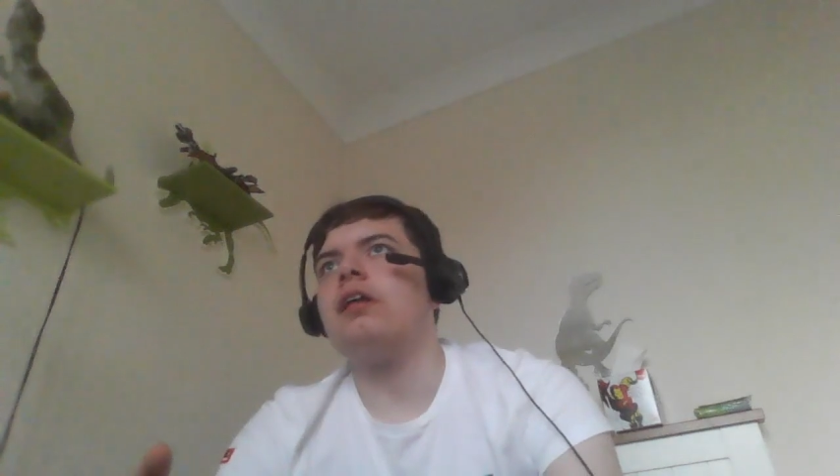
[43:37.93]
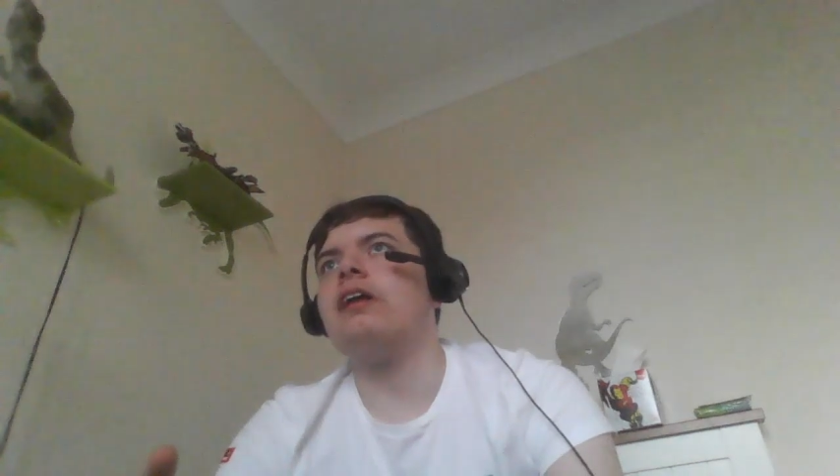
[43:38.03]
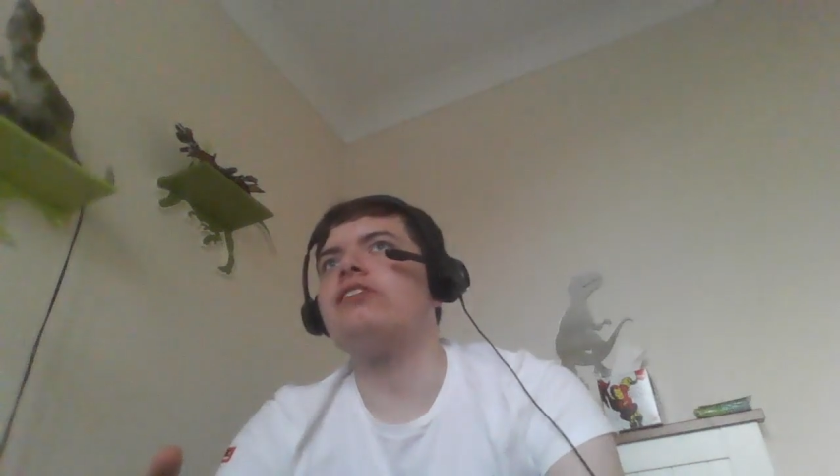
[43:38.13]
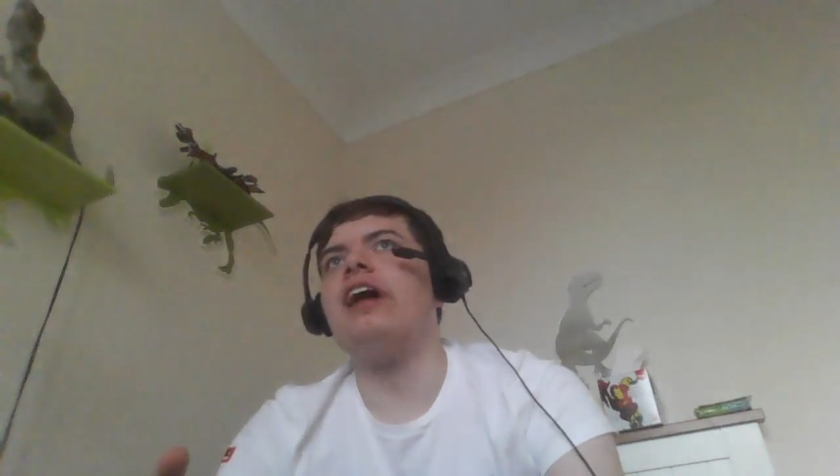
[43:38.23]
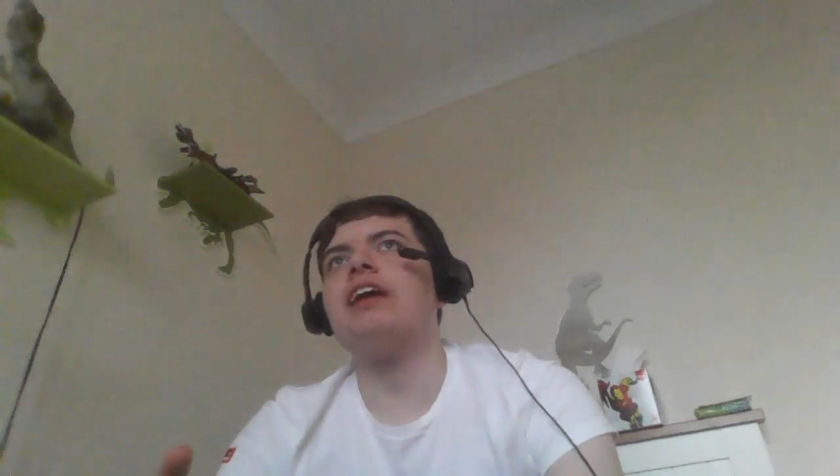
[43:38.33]

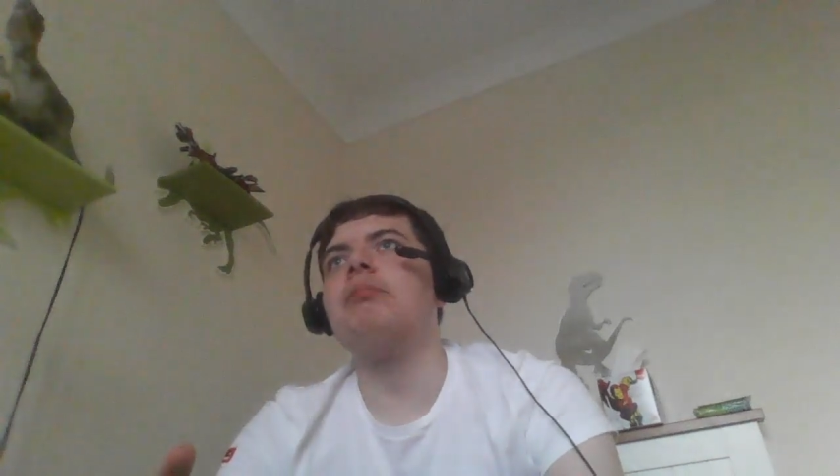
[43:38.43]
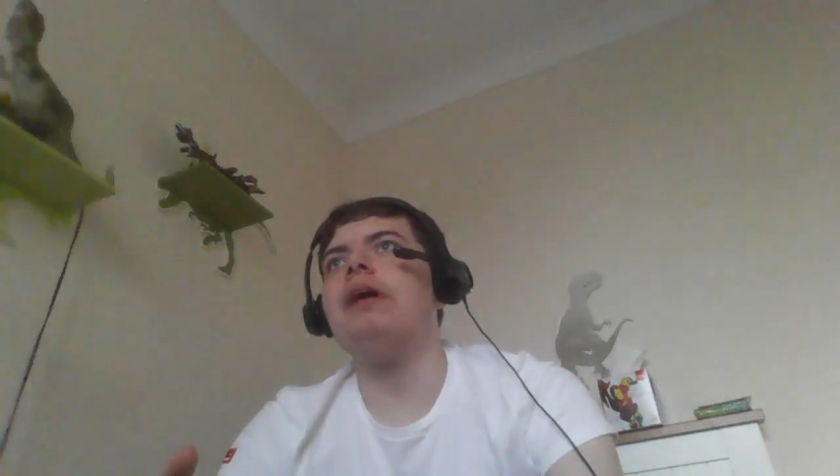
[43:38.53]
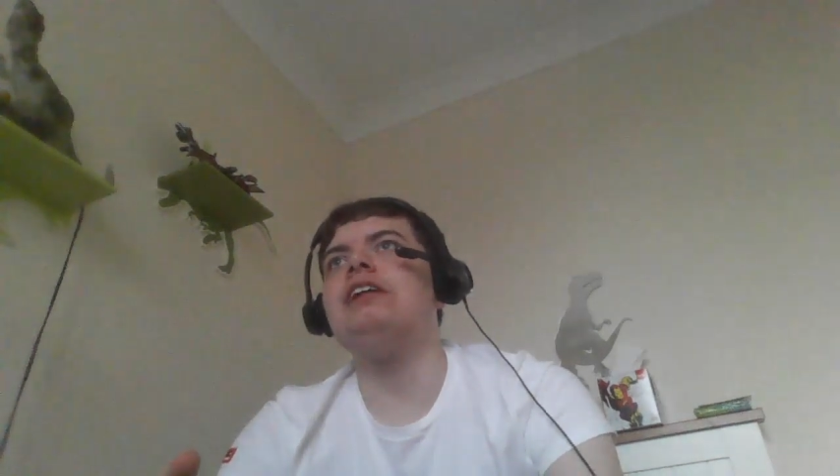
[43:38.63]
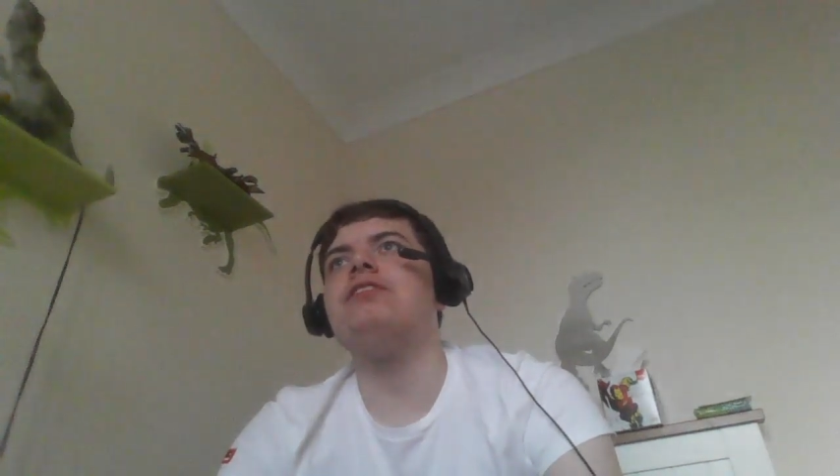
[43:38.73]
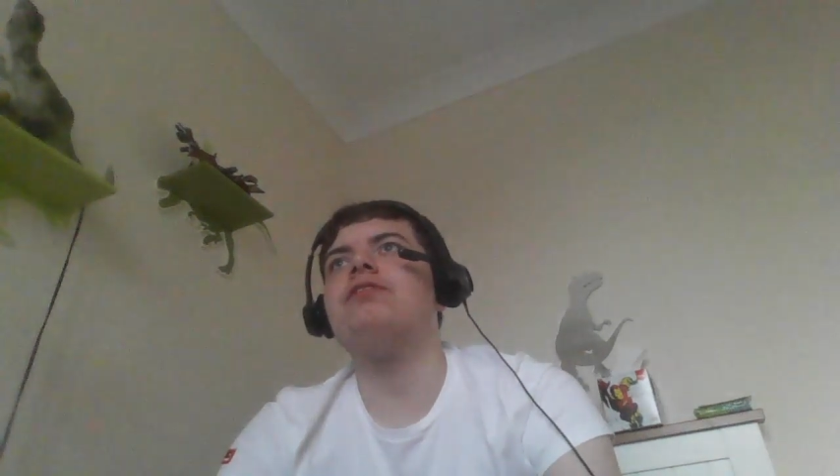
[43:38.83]
has
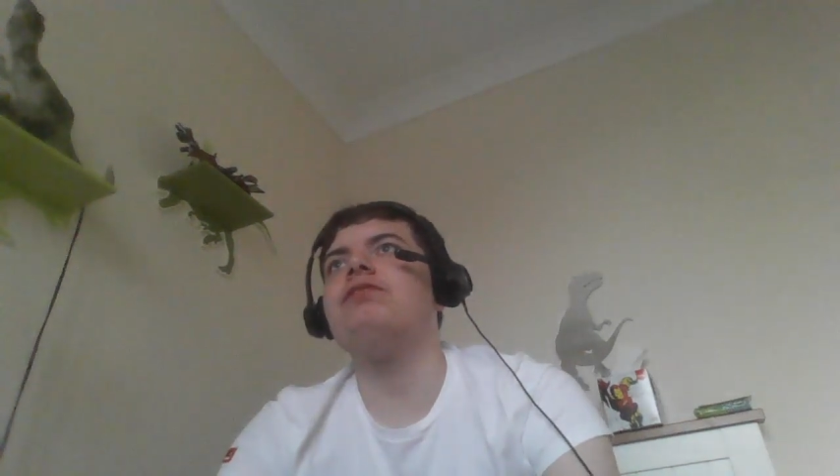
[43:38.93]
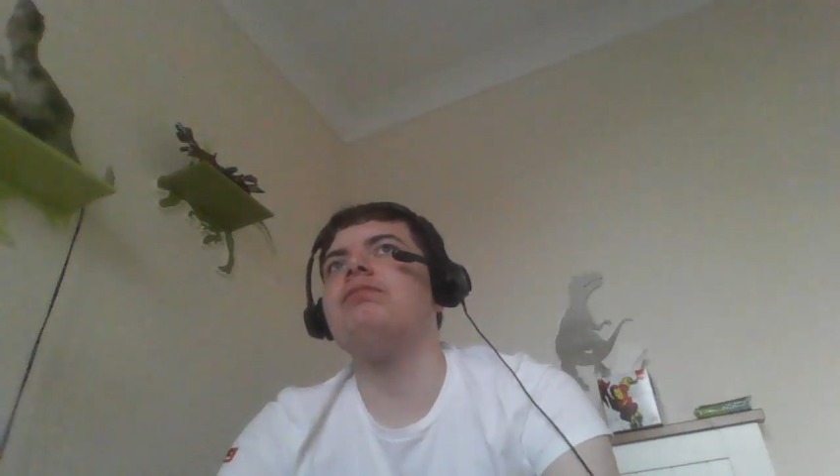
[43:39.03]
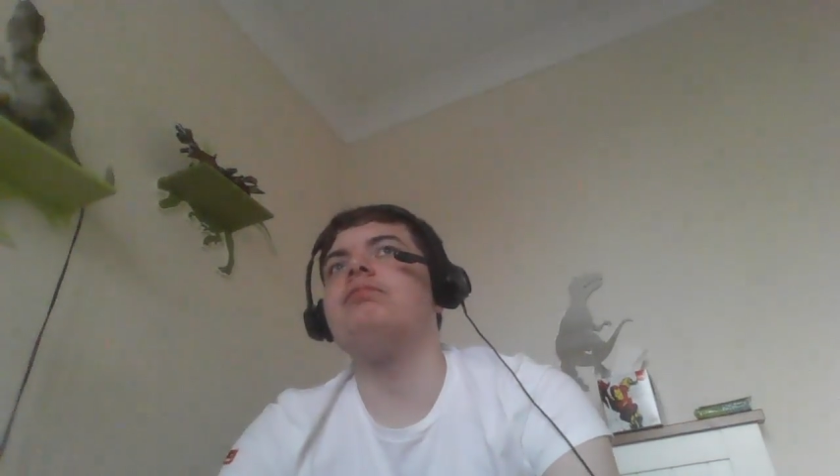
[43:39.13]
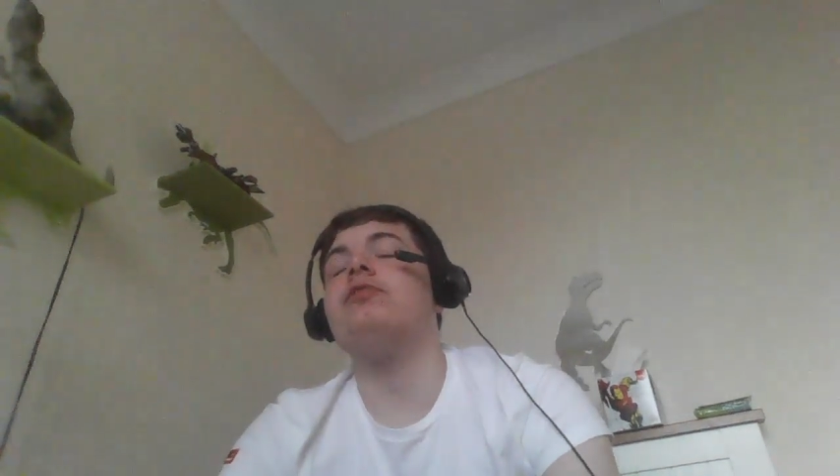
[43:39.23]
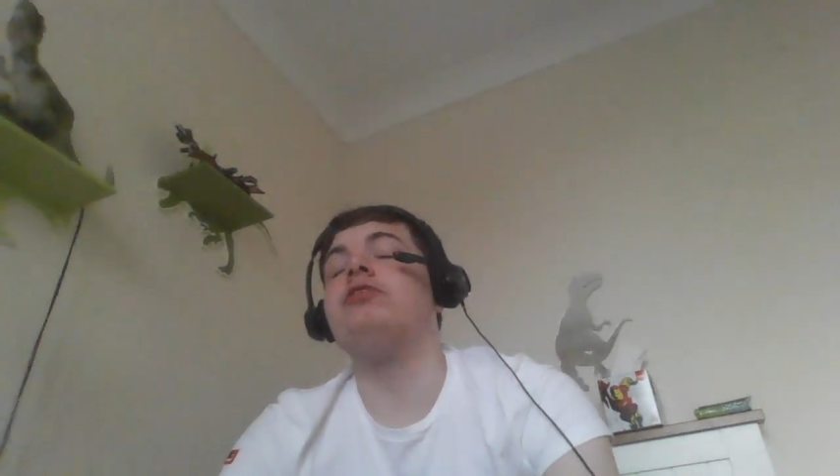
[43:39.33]
made
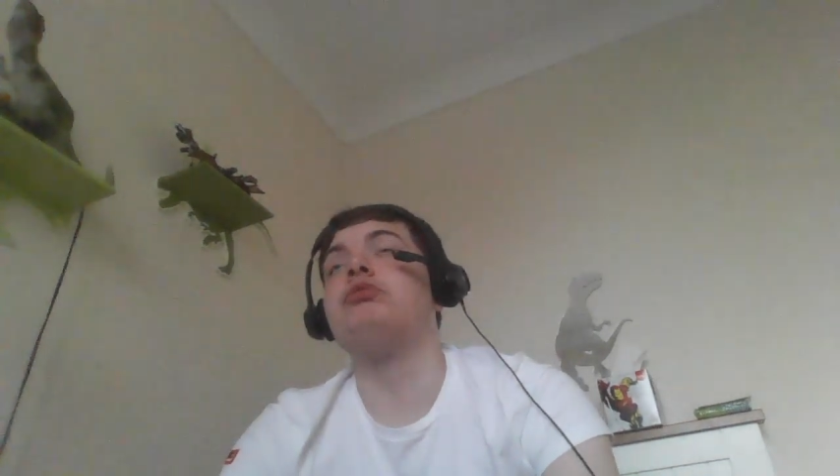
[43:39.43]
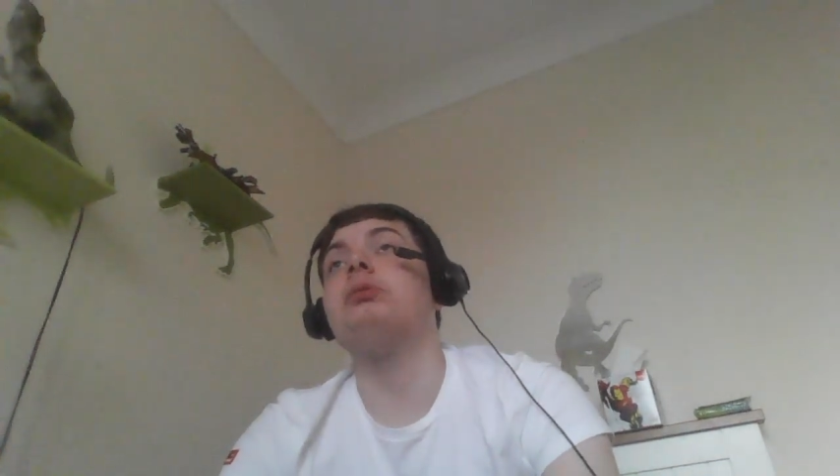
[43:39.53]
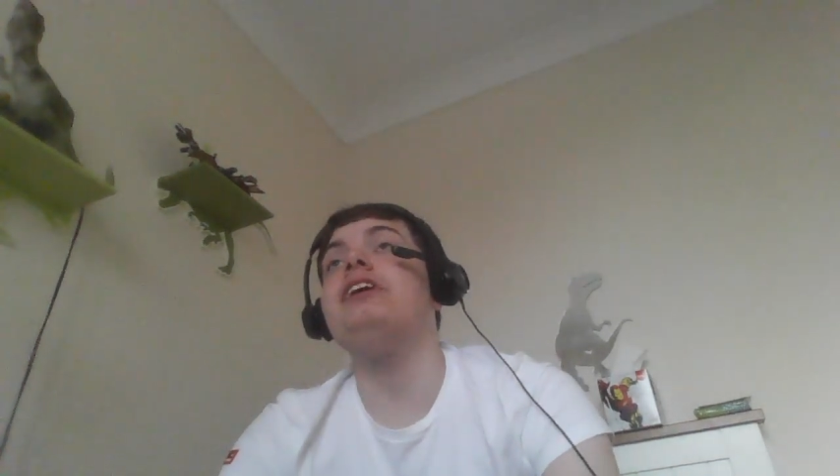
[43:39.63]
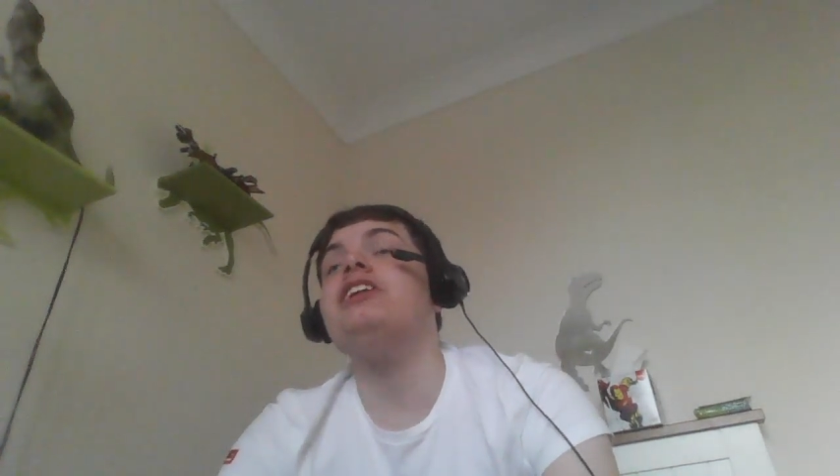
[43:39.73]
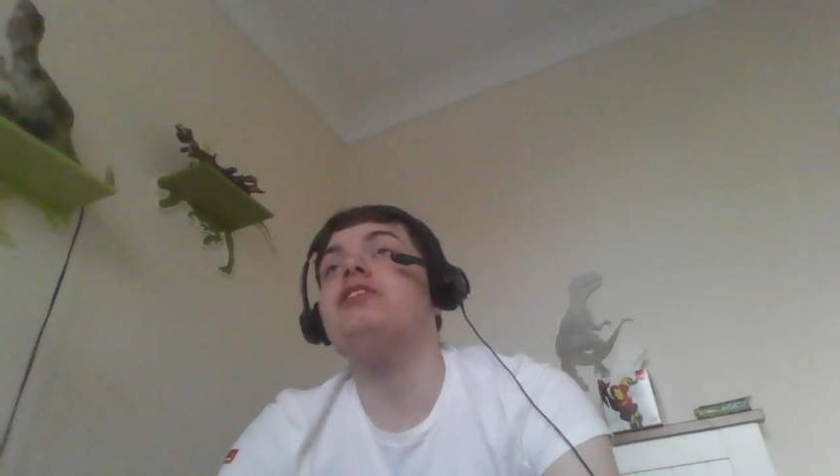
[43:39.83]

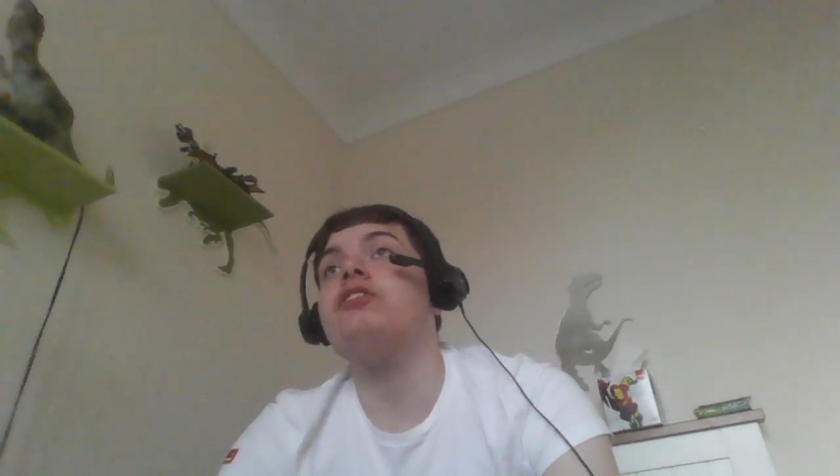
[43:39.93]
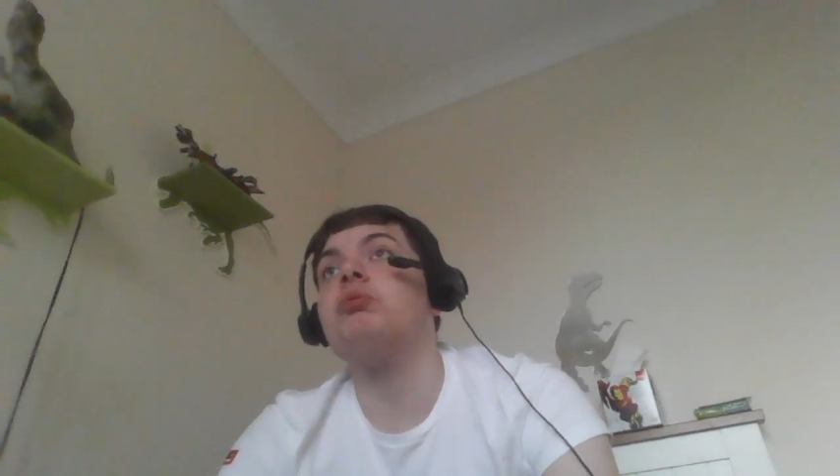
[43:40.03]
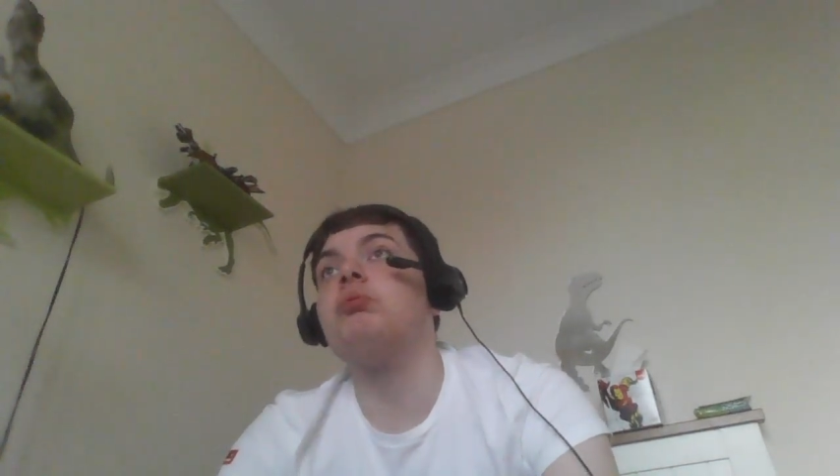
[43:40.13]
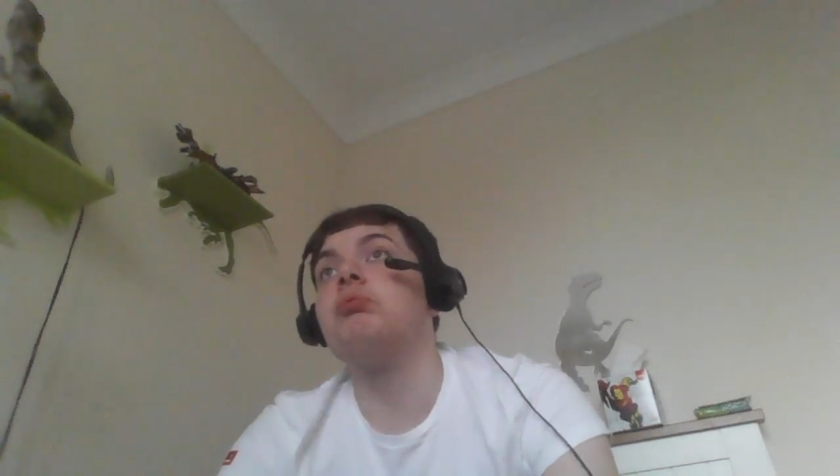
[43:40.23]
3 different